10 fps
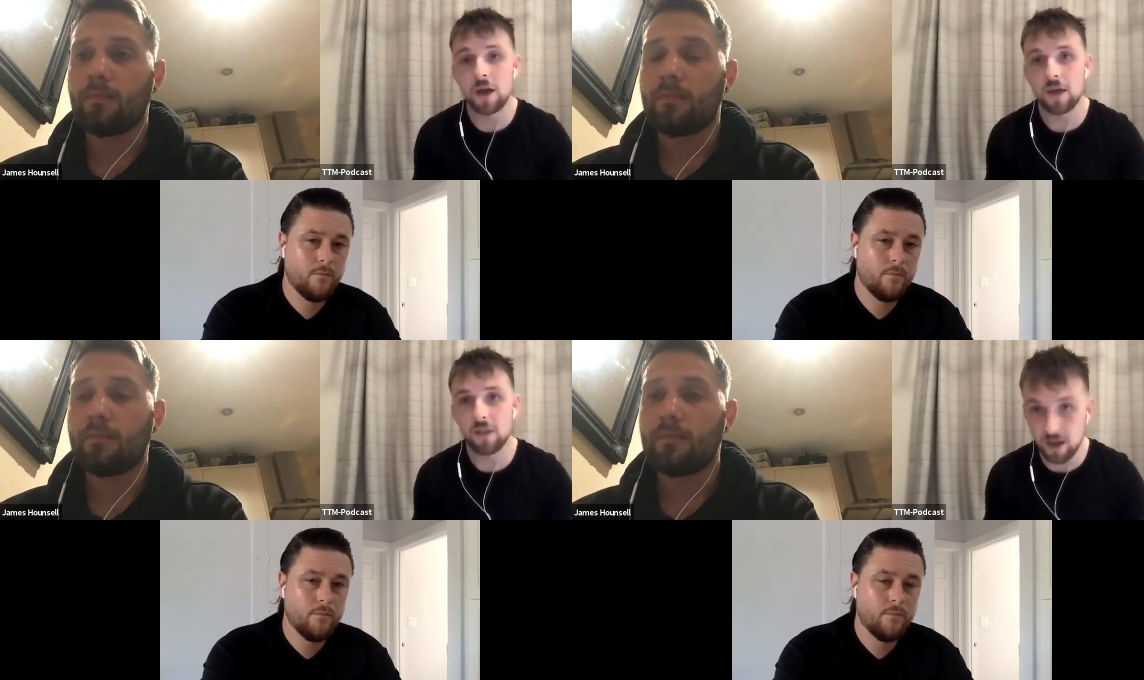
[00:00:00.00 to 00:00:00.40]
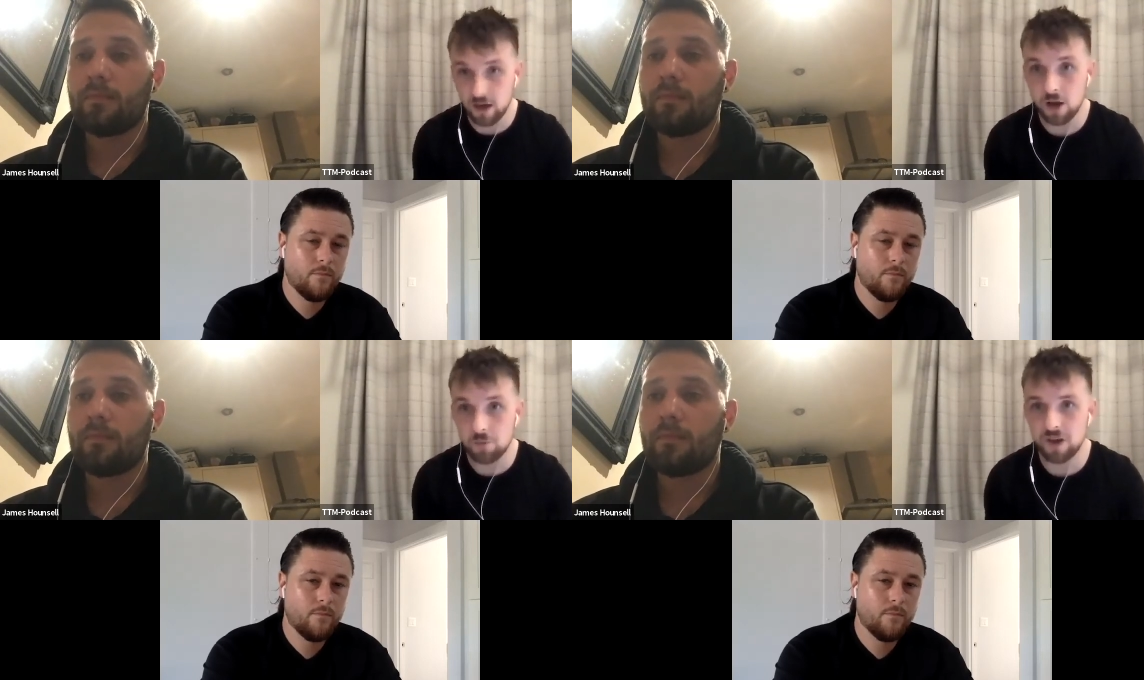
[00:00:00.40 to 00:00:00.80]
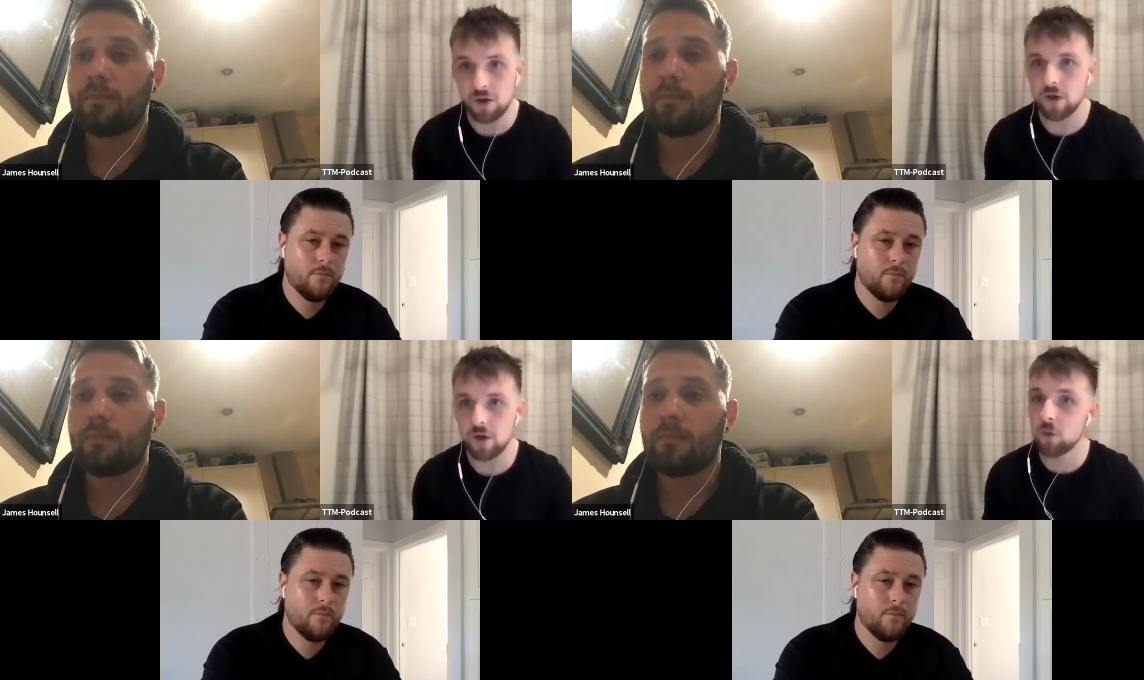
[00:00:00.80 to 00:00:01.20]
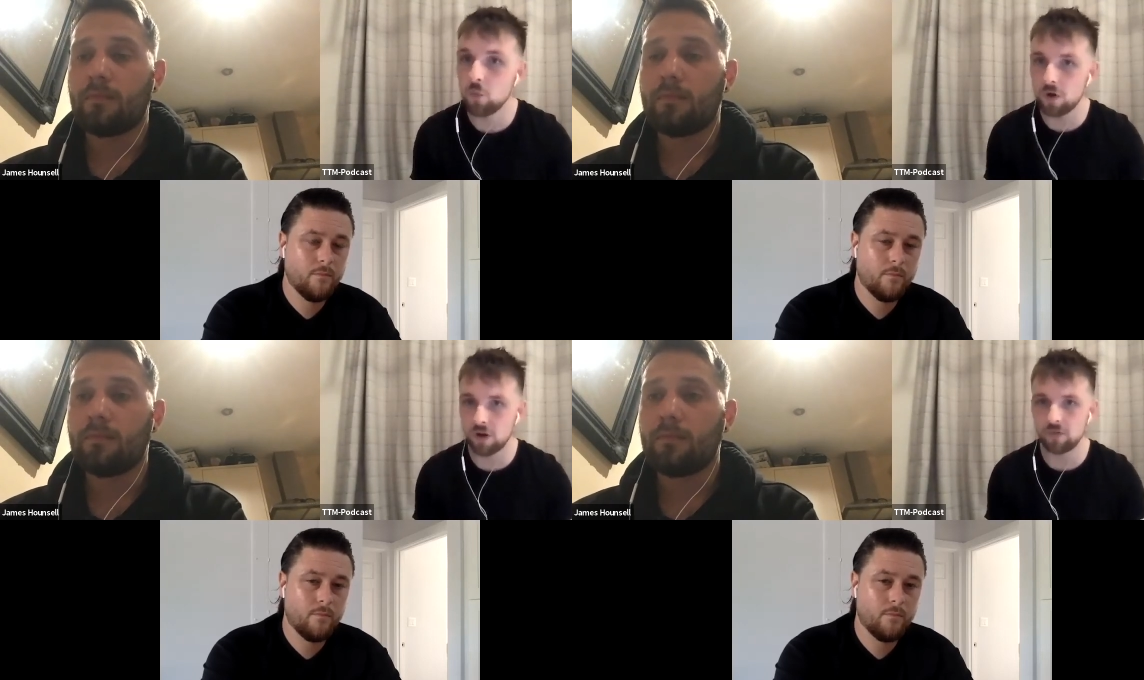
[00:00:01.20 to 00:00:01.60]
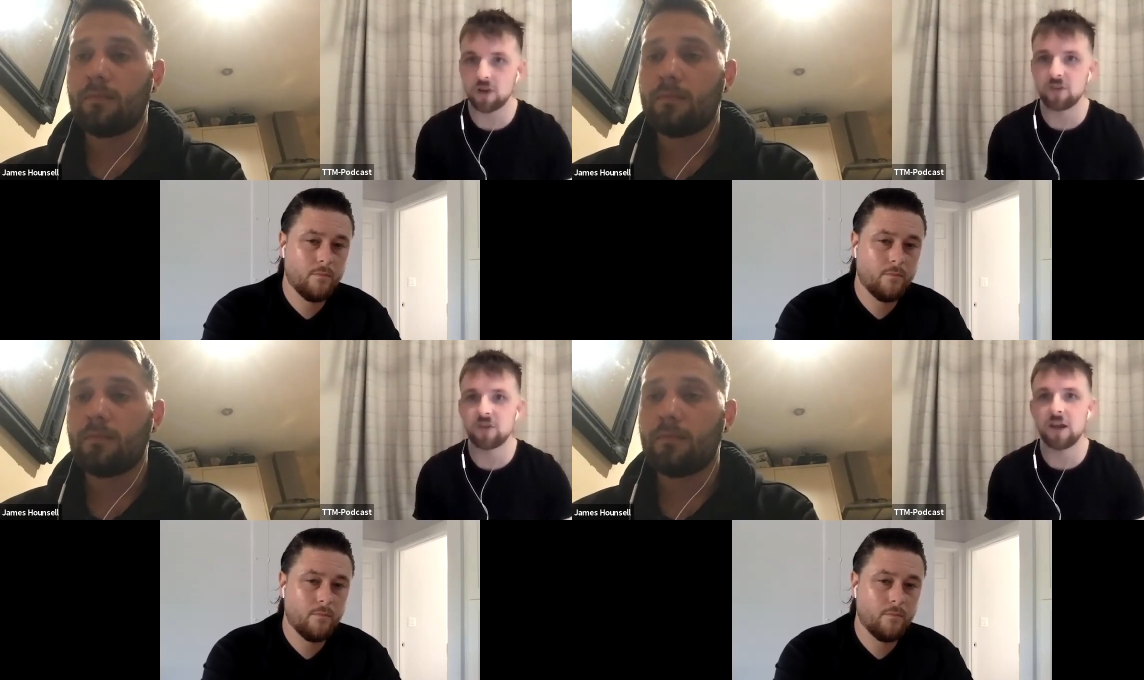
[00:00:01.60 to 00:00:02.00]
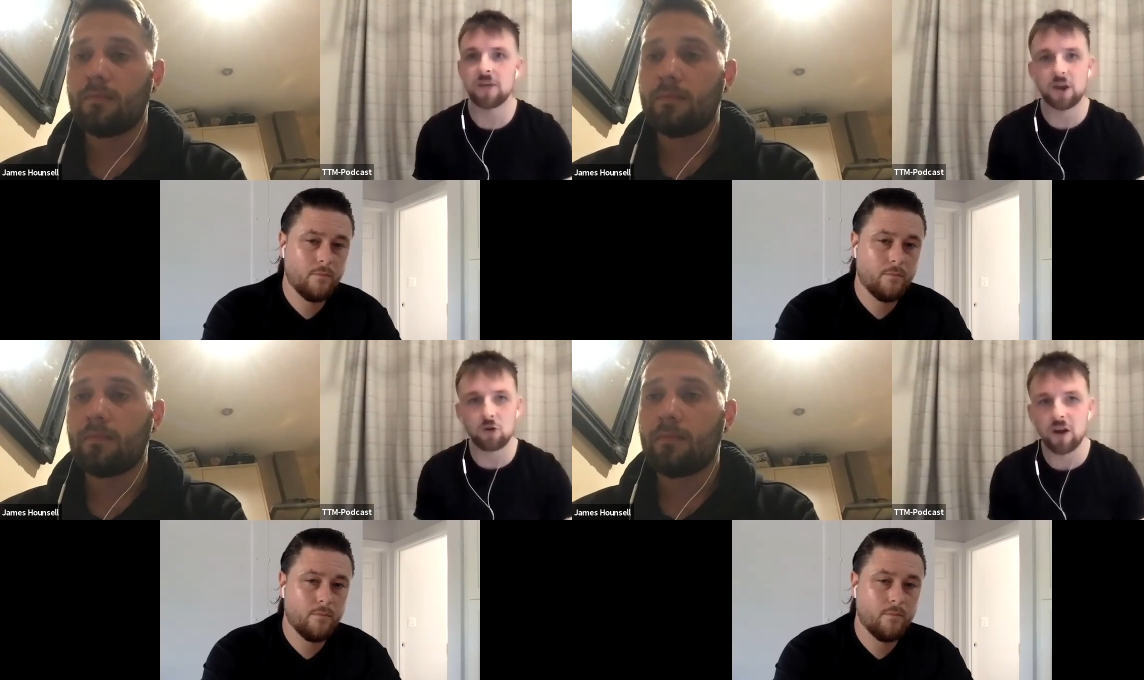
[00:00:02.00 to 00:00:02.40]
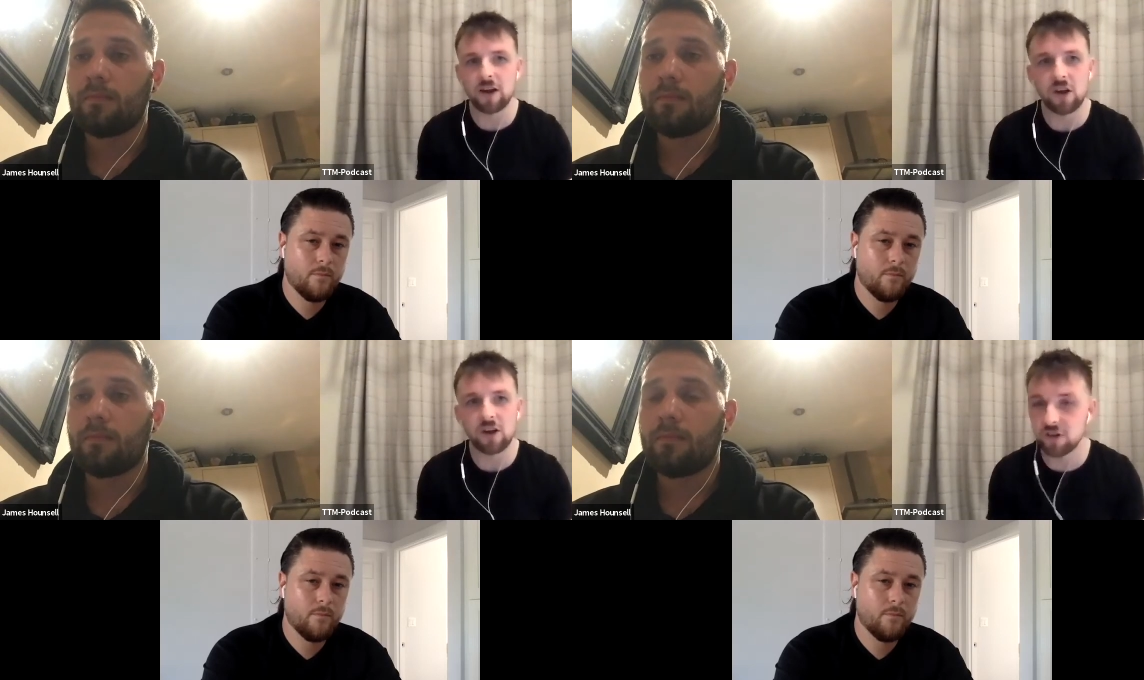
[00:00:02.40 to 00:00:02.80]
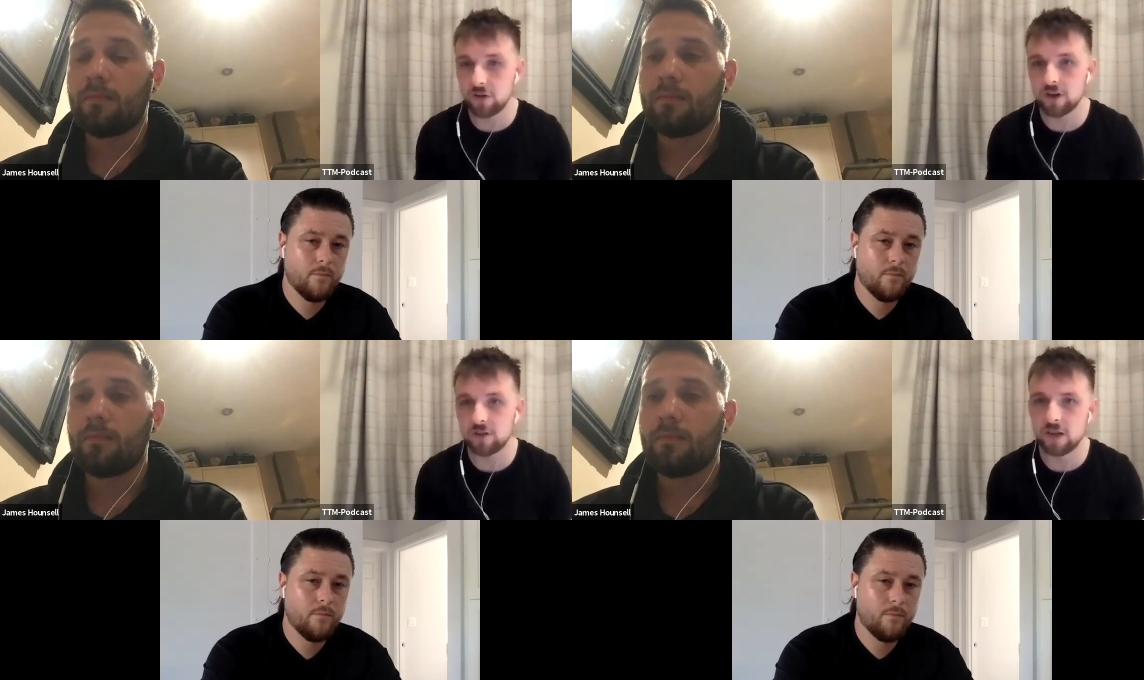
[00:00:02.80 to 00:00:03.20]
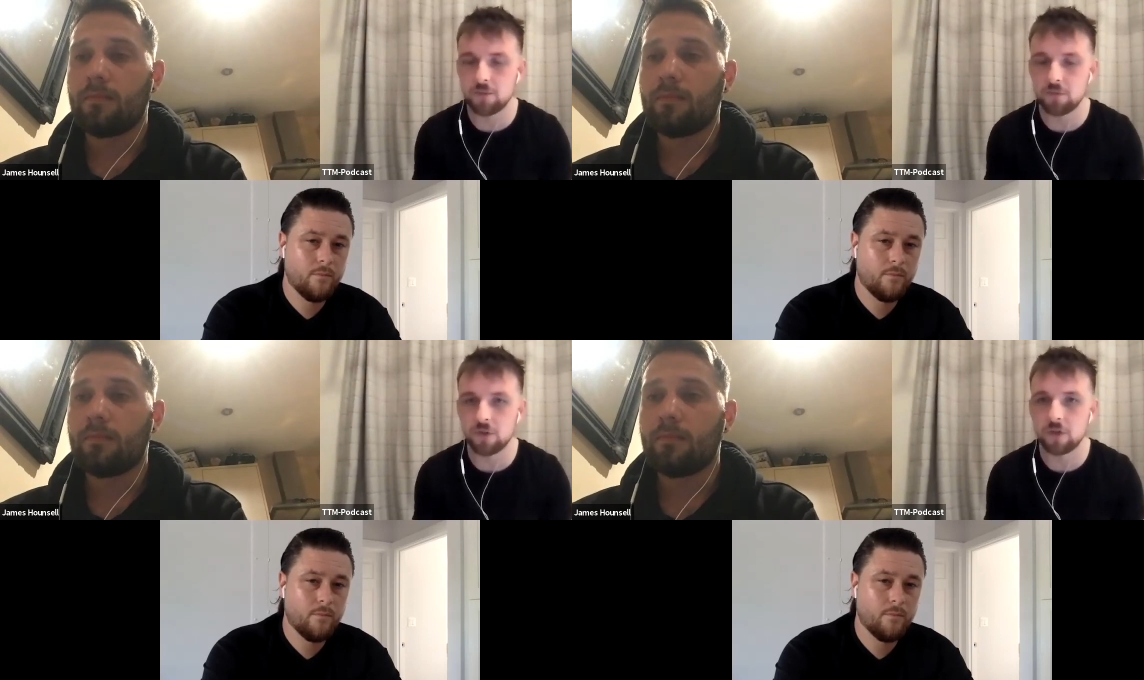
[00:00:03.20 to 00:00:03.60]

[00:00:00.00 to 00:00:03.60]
Speaker 1: it comes out. And then World Cup 98, that great Nigeria team that,